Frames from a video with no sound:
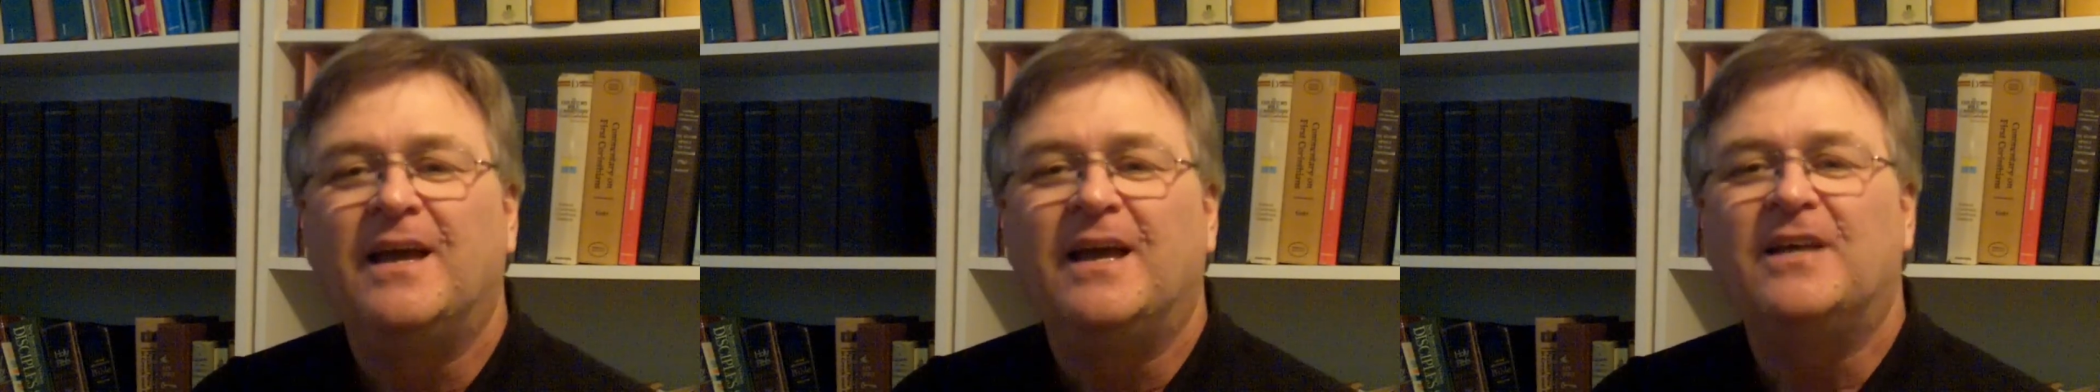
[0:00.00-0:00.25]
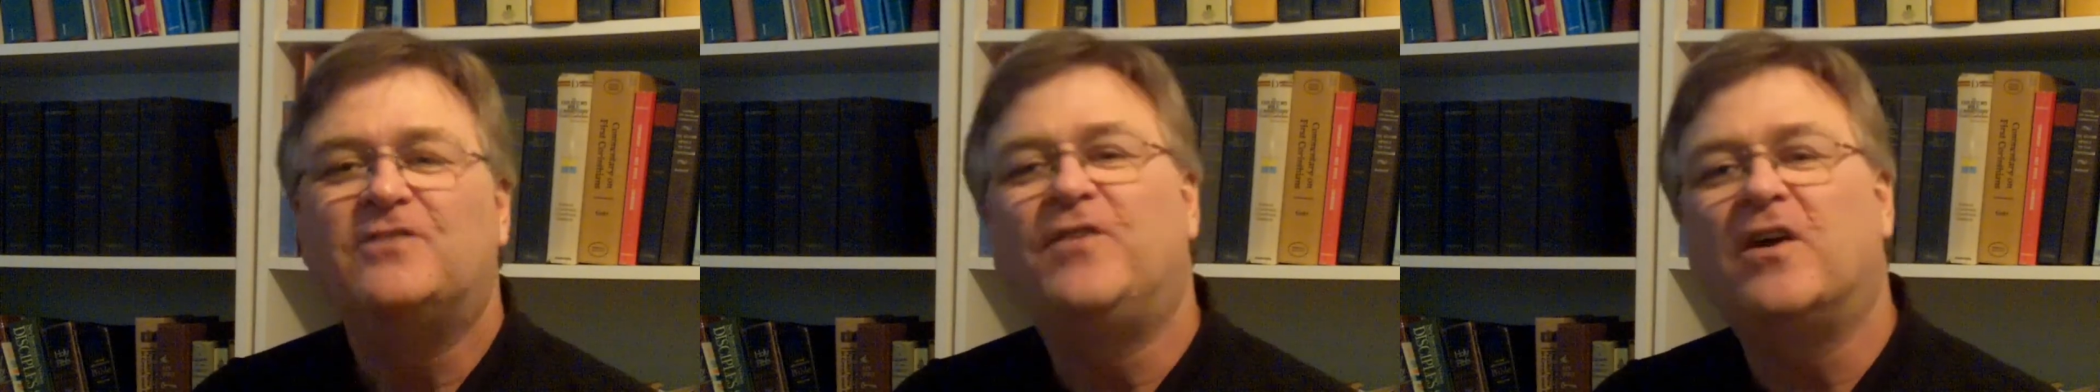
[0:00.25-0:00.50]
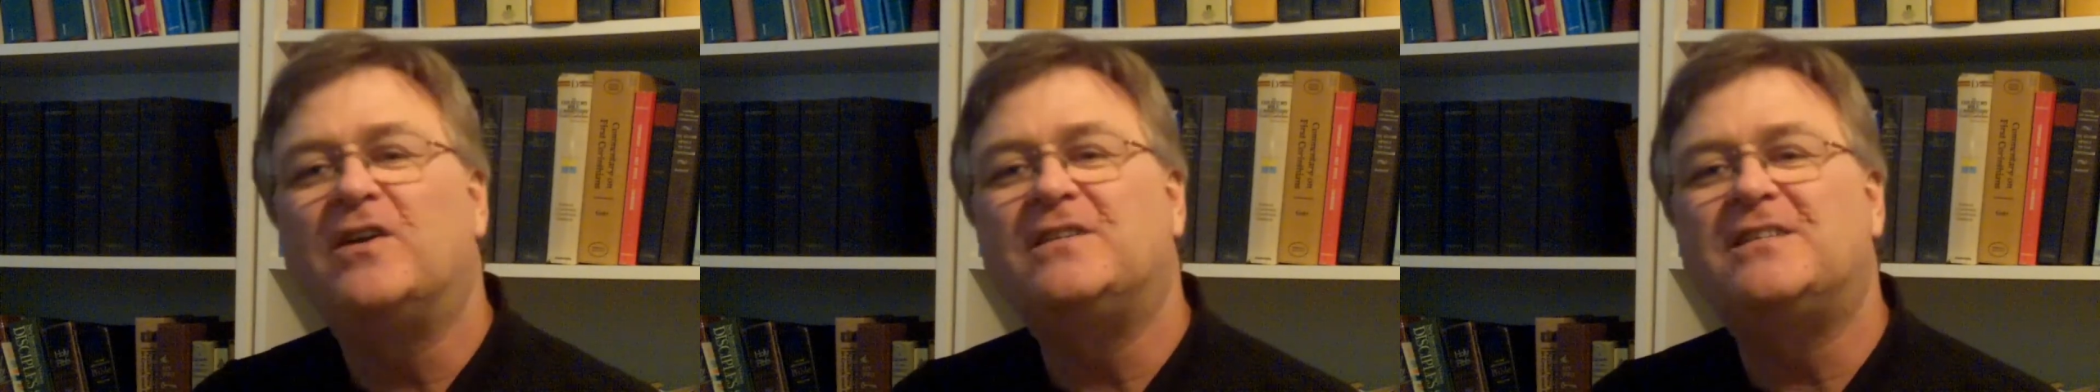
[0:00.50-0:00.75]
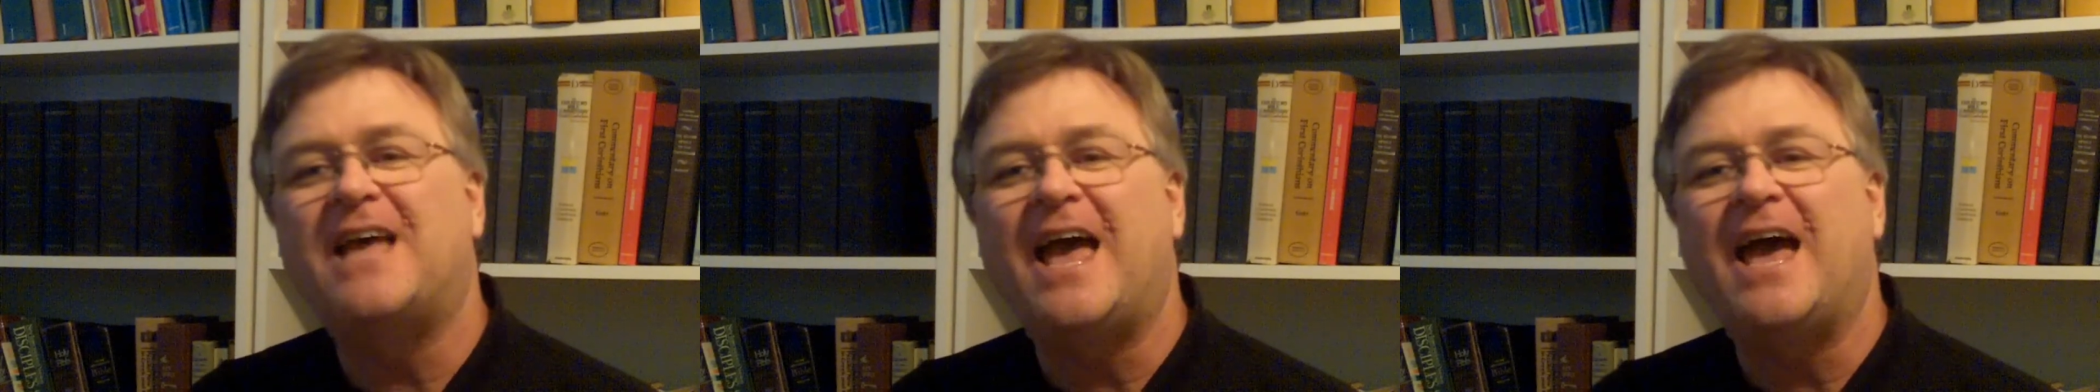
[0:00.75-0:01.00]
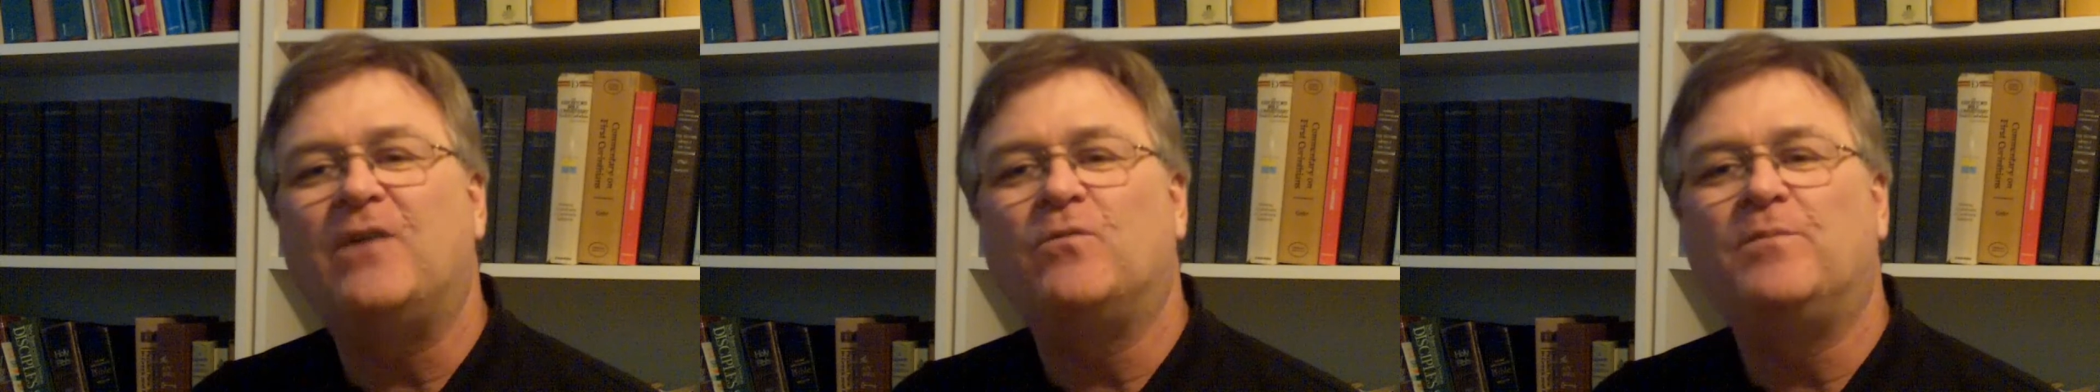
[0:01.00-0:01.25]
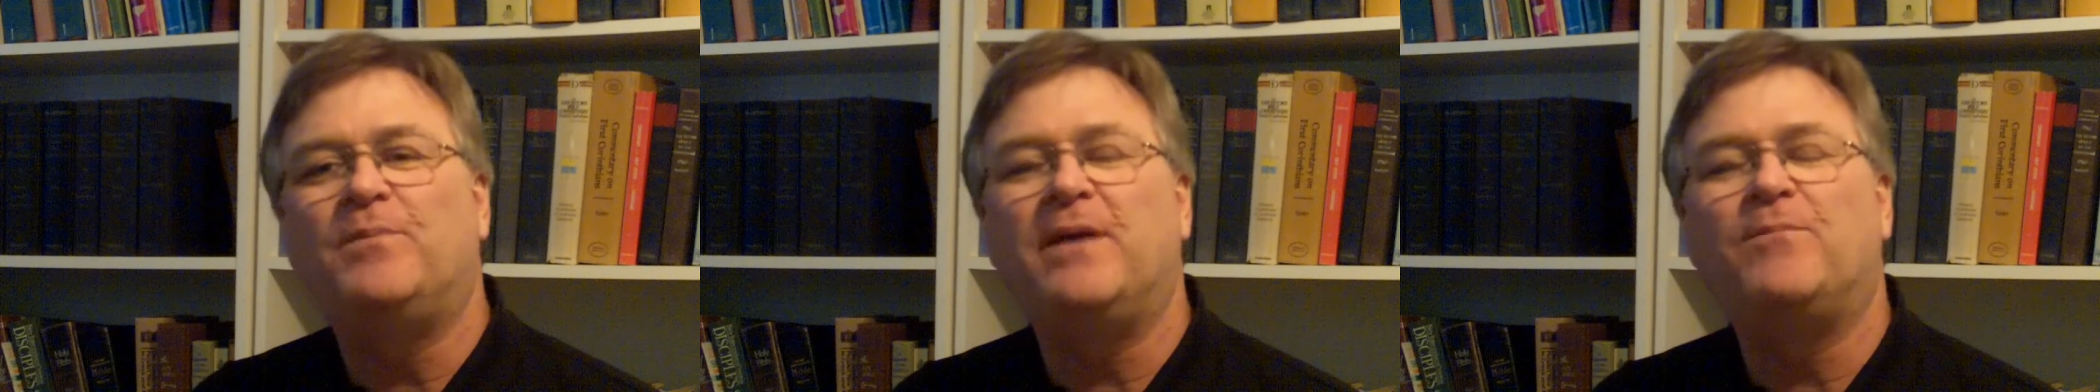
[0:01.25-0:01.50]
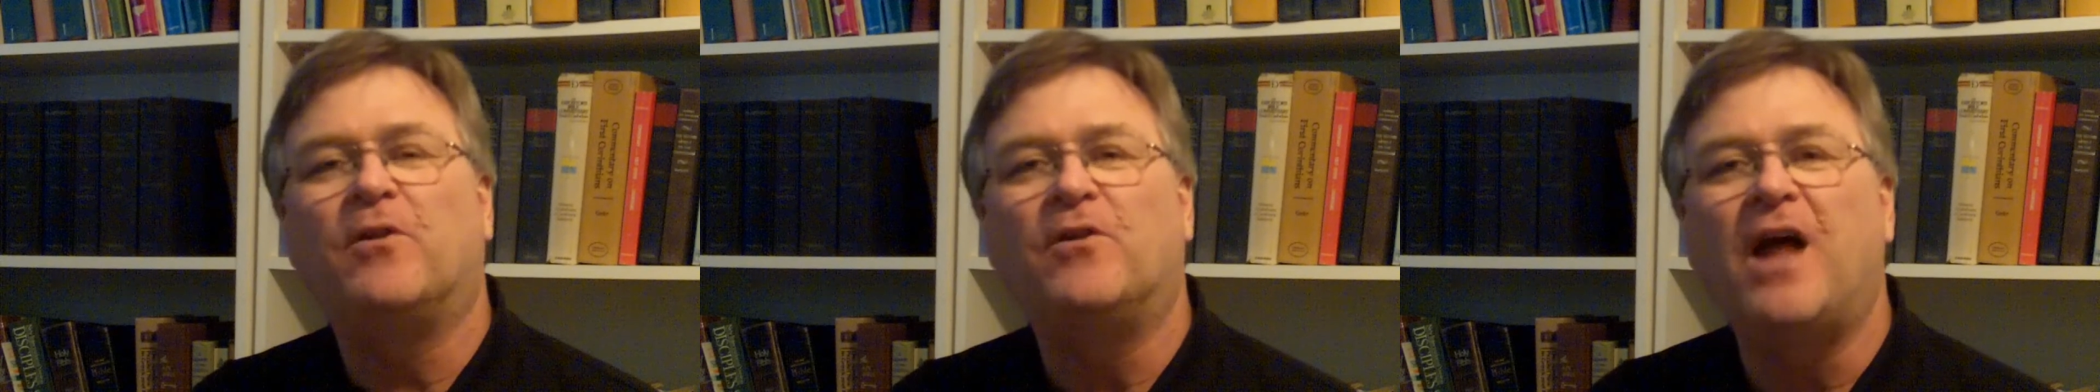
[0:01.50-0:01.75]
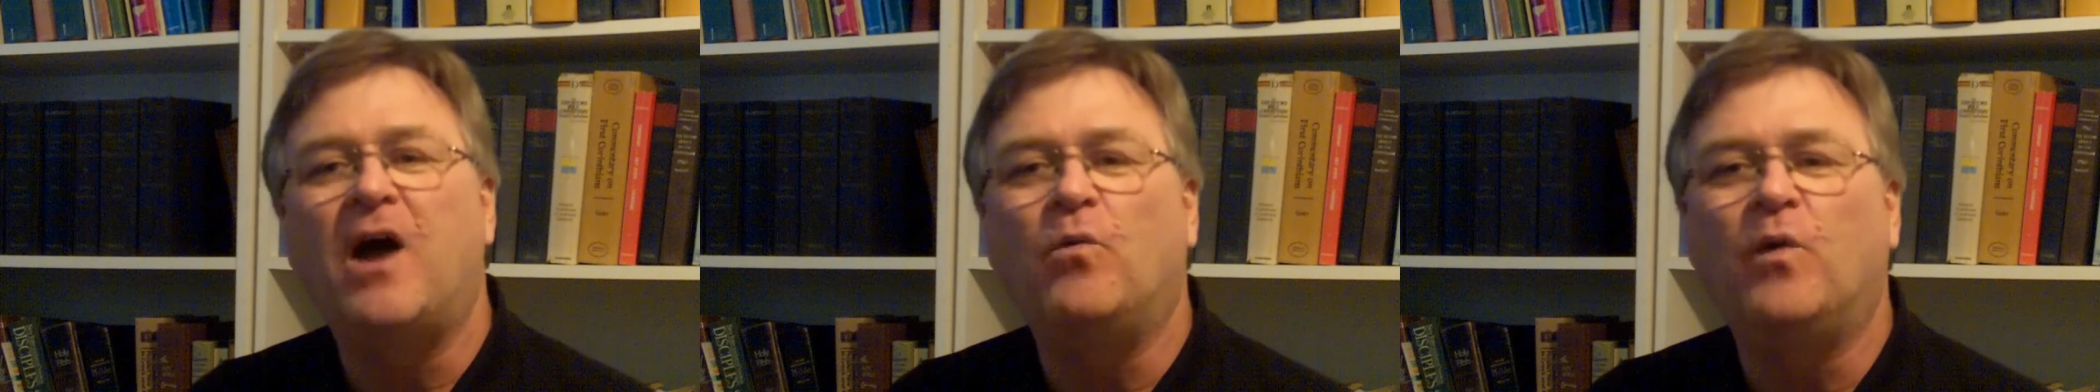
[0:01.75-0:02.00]
It's very sad when people are
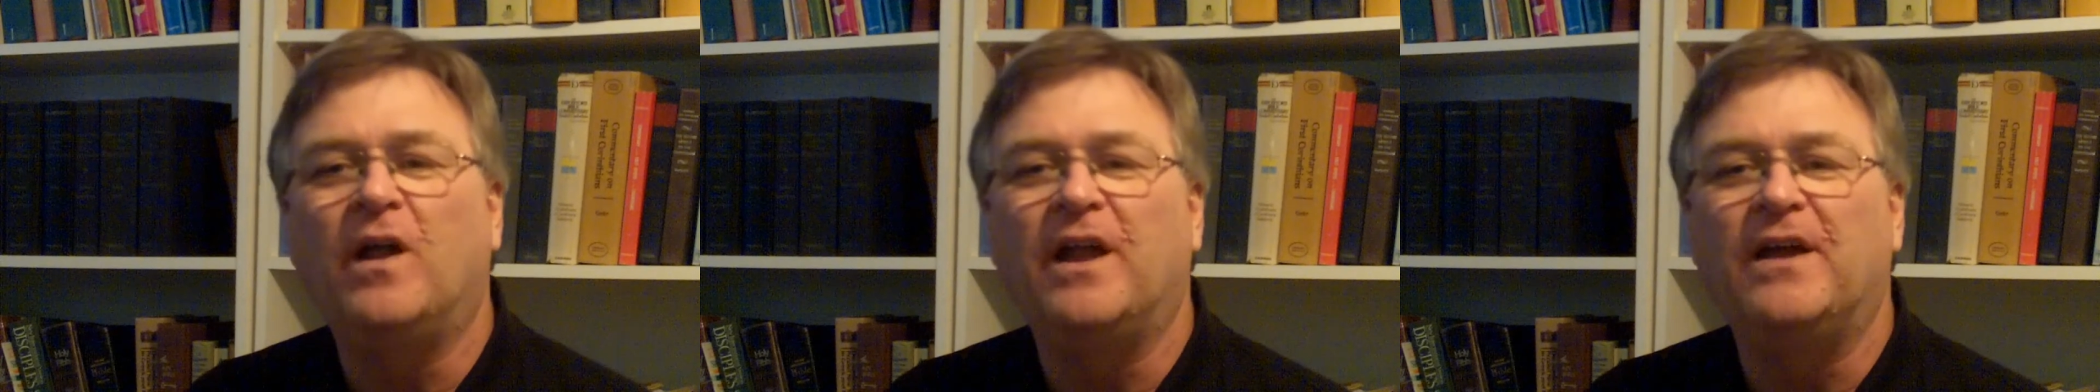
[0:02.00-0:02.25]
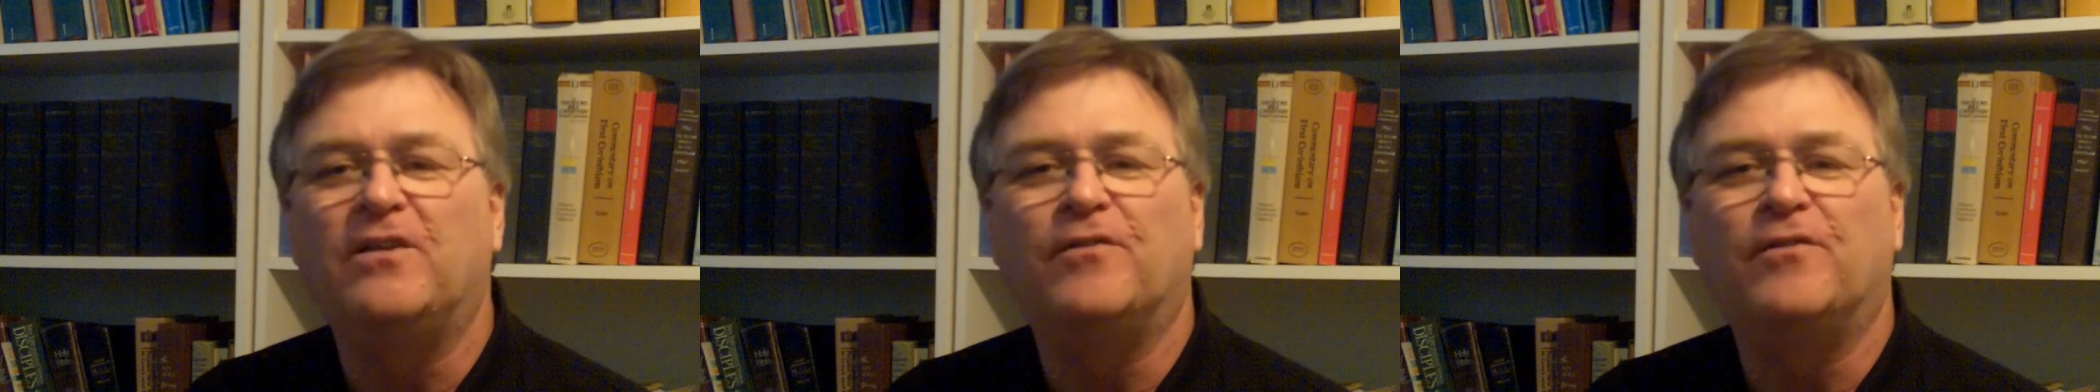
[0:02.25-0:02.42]
not willing